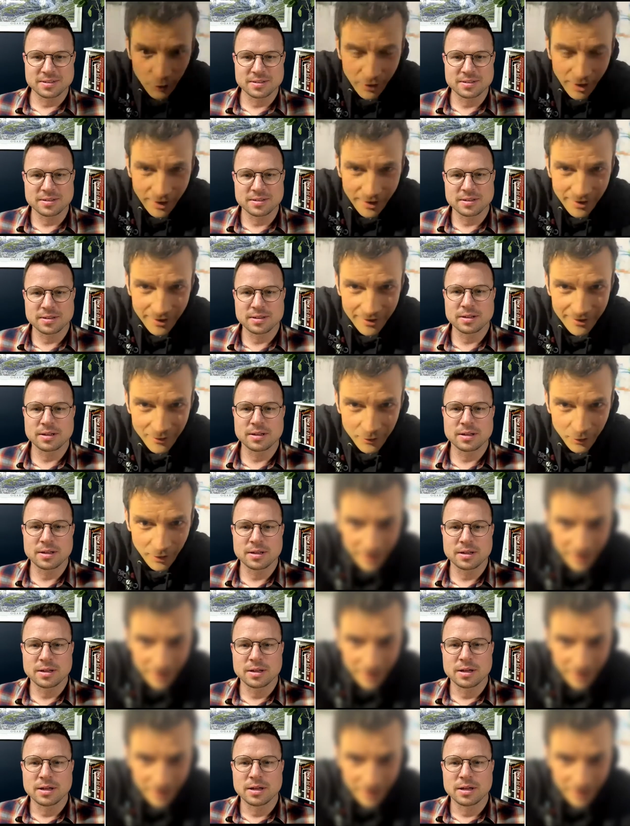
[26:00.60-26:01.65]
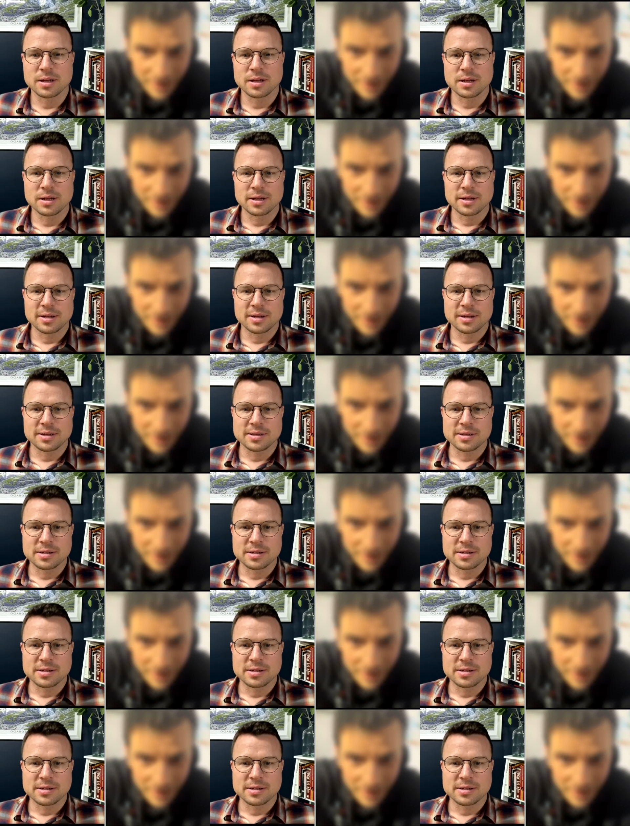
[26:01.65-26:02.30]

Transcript: [no speech]